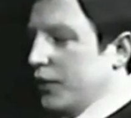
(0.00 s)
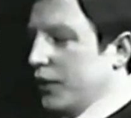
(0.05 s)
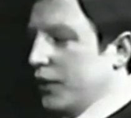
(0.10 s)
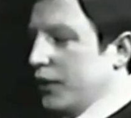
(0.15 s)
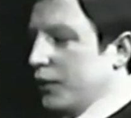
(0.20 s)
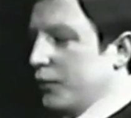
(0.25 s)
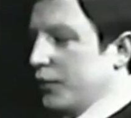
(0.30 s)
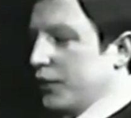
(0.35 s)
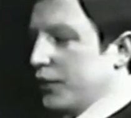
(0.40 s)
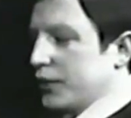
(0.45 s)

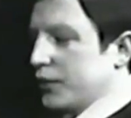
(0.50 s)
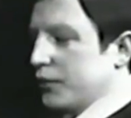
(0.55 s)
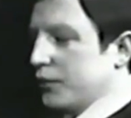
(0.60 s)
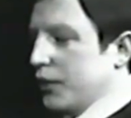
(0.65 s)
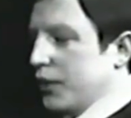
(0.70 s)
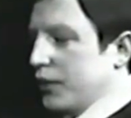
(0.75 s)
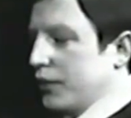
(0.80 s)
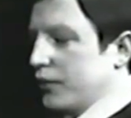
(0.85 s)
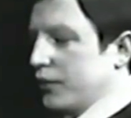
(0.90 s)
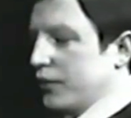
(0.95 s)
immediately brings to
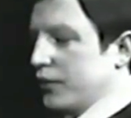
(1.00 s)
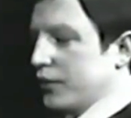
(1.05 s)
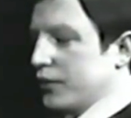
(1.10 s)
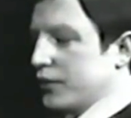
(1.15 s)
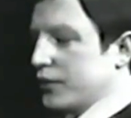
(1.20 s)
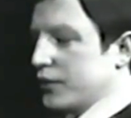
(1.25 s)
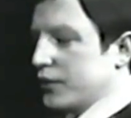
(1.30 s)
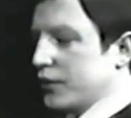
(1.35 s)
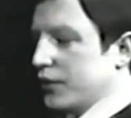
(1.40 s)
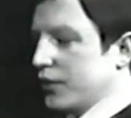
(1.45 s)
mind, of
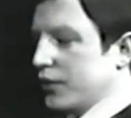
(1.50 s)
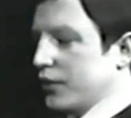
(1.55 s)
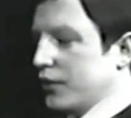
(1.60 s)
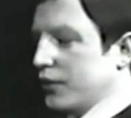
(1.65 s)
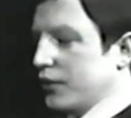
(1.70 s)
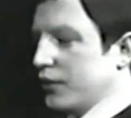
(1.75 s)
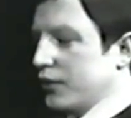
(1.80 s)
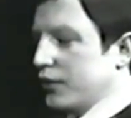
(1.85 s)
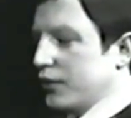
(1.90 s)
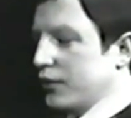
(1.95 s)
course,
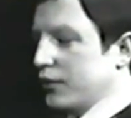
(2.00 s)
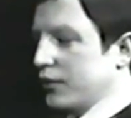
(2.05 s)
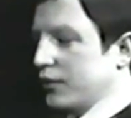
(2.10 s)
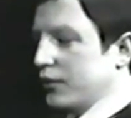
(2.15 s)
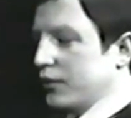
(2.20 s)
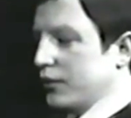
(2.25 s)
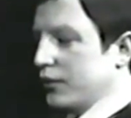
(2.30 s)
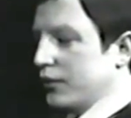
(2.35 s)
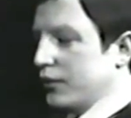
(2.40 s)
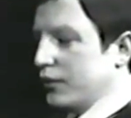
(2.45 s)

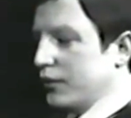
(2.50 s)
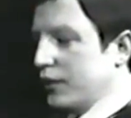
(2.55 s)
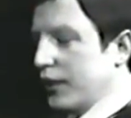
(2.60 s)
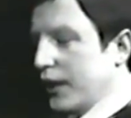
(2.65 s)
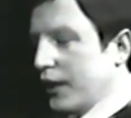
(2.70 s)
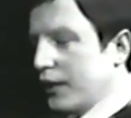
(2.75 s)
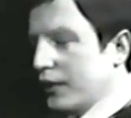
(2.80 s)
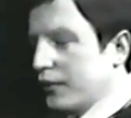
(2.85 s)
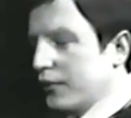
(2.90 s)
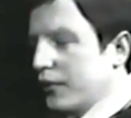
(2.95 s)

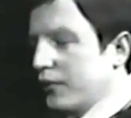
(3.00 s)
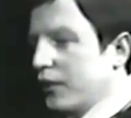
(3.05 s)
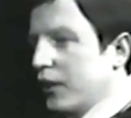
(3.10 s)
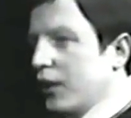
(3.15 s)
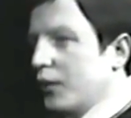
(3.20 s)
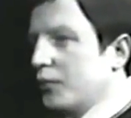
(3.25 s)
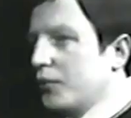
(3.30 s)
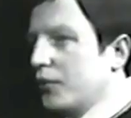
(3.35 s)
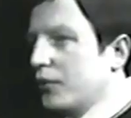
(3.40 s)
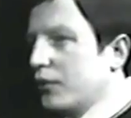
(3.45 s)
negative
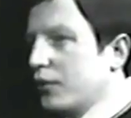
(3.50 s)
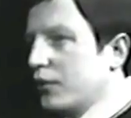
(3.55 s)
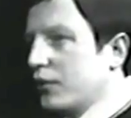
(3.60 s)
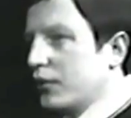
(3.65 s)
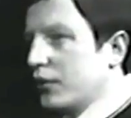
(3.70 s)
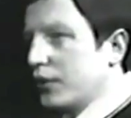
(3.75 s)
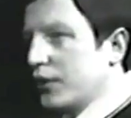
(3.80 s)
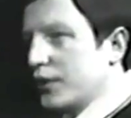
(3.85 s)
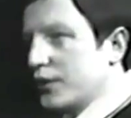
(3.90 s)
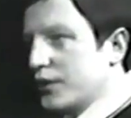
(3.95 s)
development or
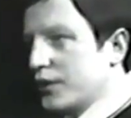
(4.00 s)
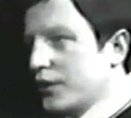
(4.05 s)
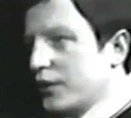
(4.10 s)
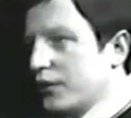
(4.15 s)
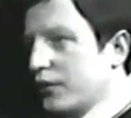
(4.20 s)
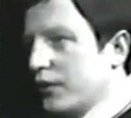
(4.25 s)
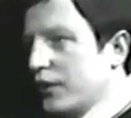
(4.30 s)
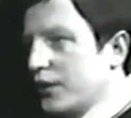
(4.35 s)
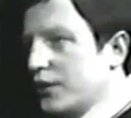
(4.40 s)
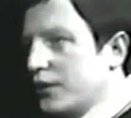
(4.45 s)

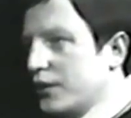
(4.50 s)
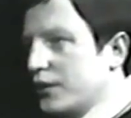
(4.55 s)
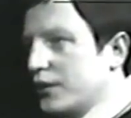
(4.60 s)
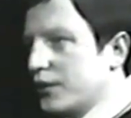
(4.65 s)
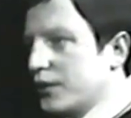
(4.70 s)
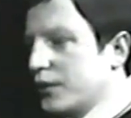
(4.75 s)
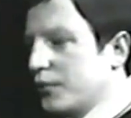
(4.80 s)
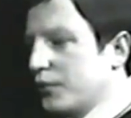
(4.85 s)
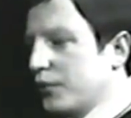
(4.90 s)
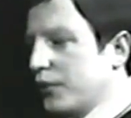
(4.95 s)
disintegration
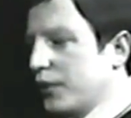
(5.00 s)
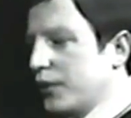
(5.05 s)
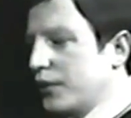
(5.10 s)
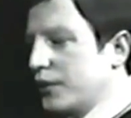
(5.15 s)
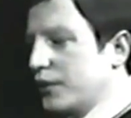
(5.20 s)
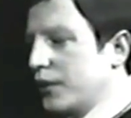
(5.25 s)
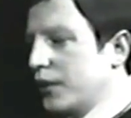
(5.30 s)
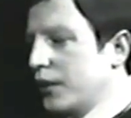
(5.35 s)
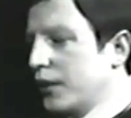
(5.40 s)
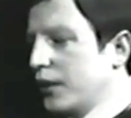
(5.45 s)
in some
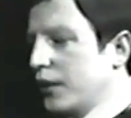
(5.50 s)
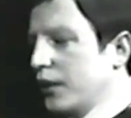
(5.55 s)
sense.